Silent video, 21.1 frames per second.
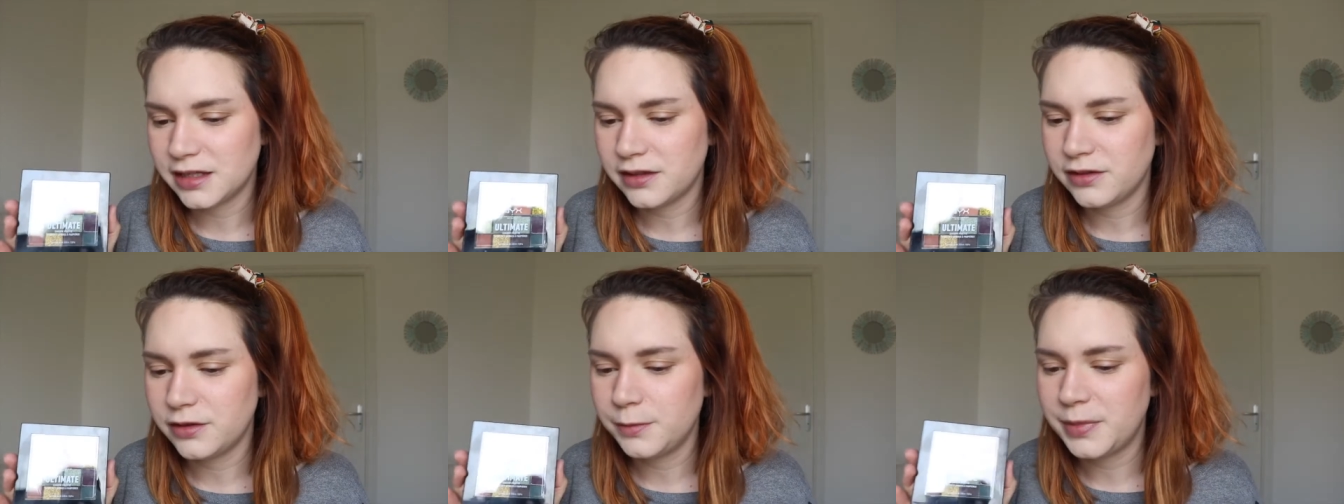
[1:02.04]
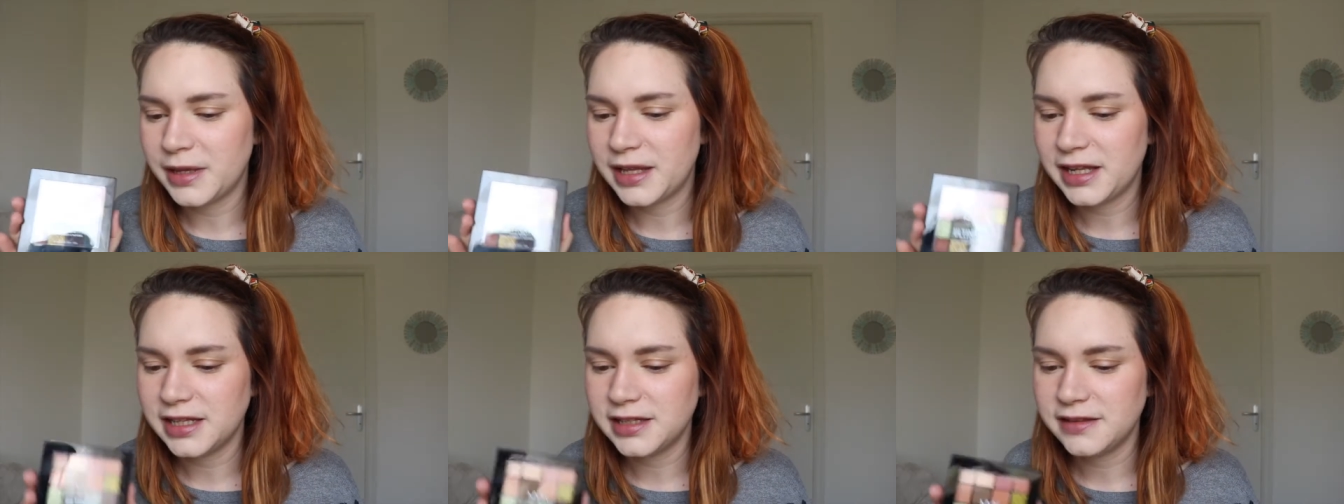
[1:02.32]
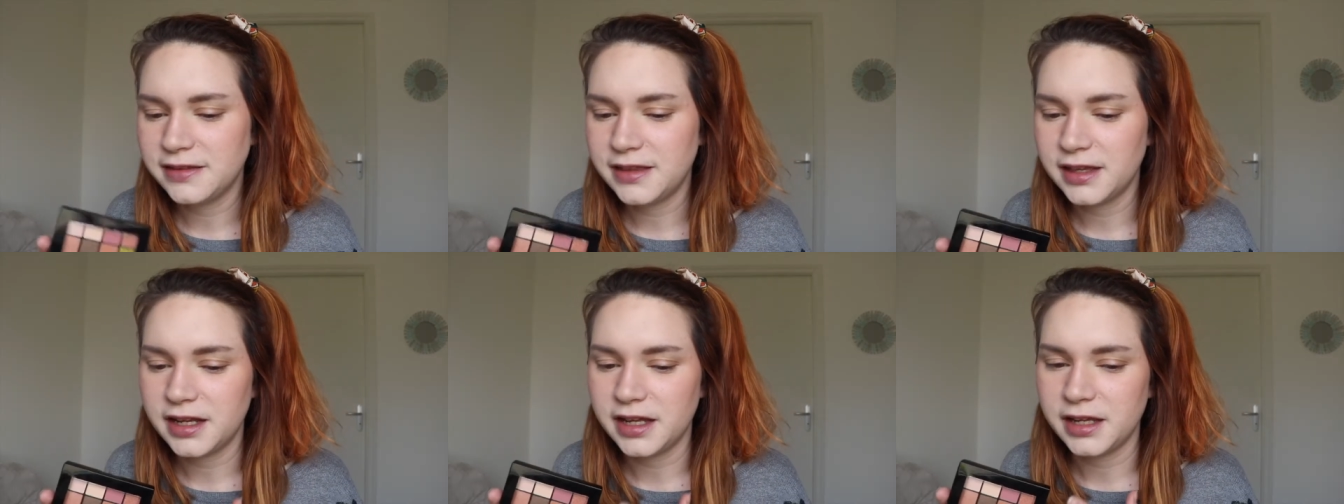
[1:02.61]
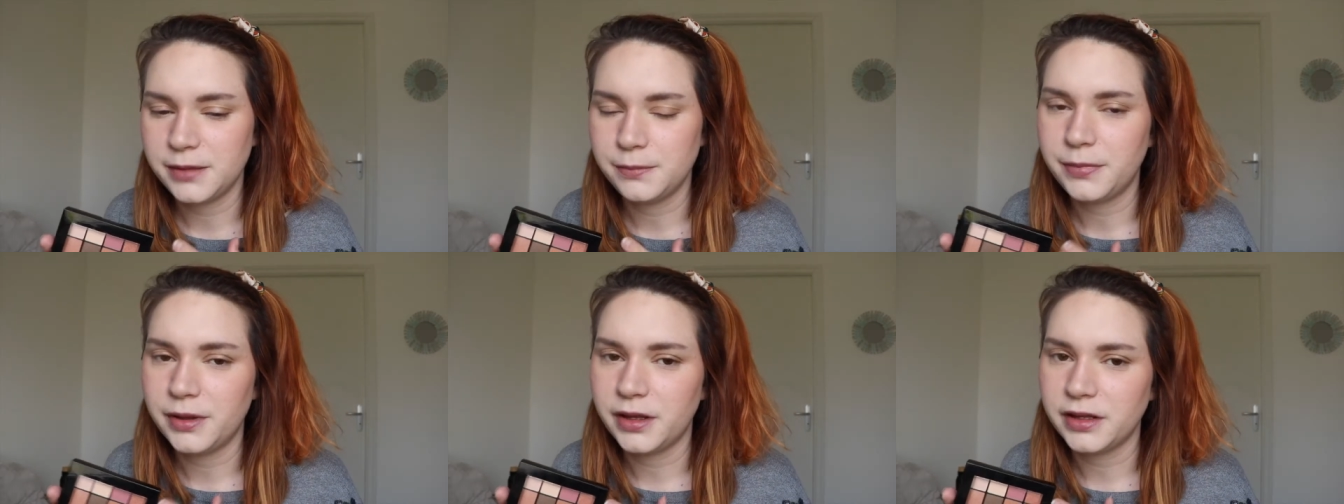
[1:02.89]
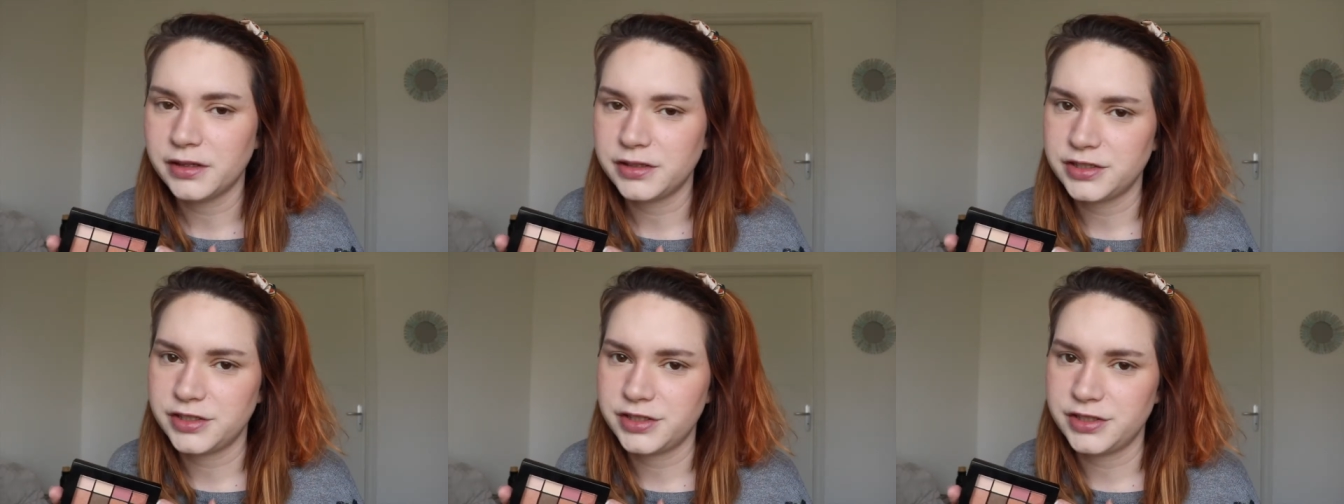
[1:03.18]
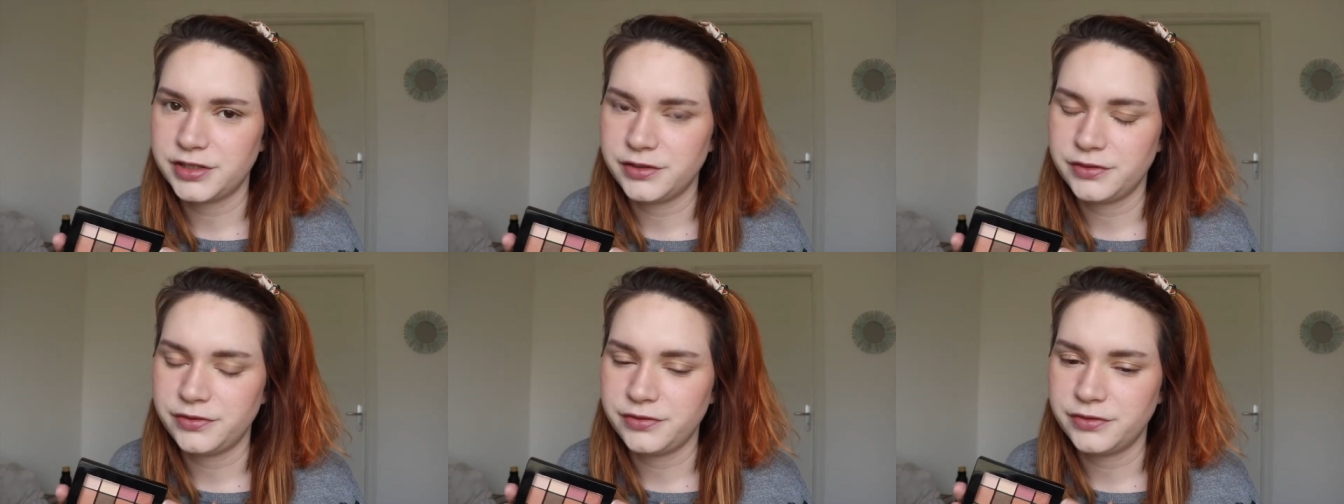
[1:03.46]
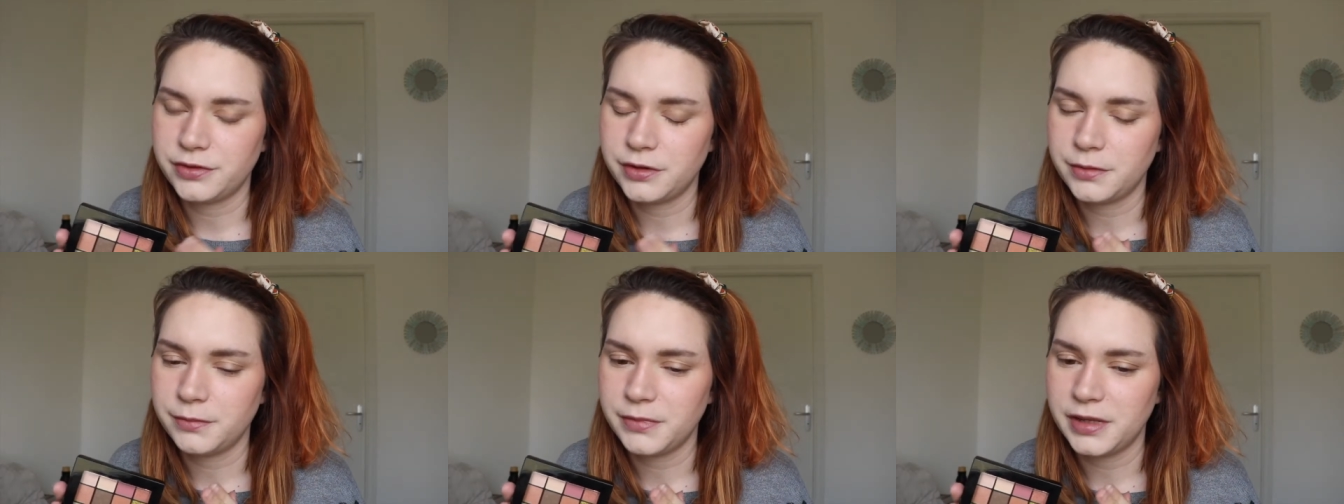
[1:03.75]
The palette that I bought
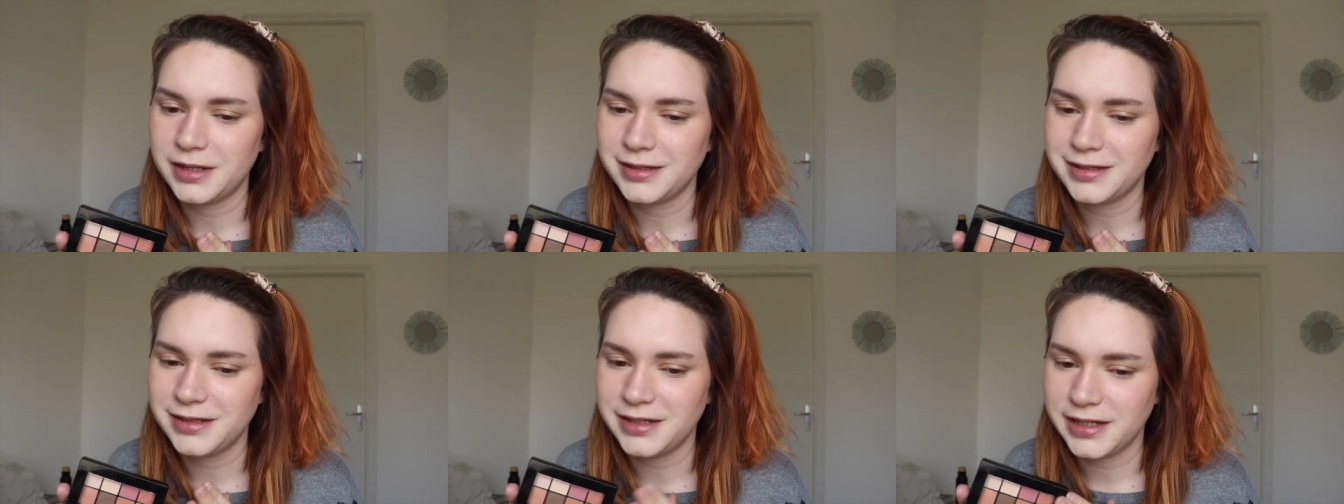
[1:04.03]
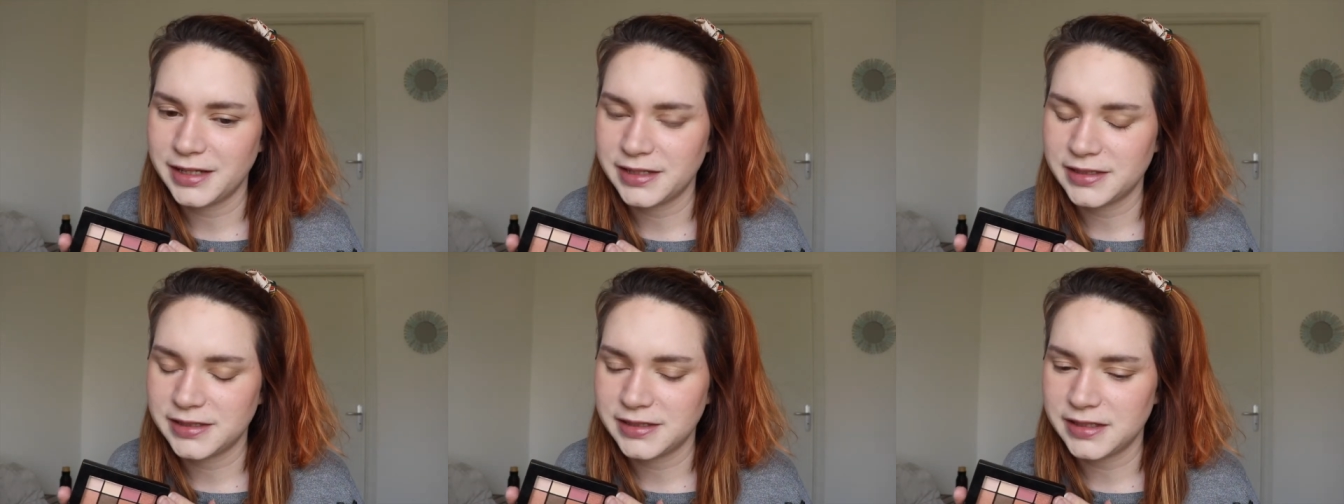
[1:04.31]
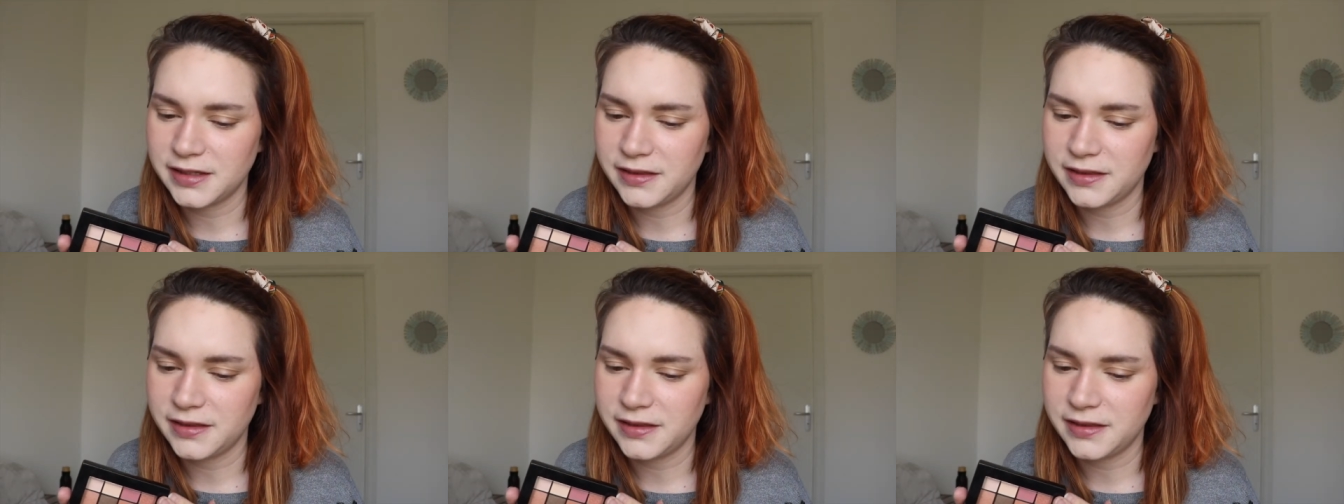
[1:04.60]
from NYX,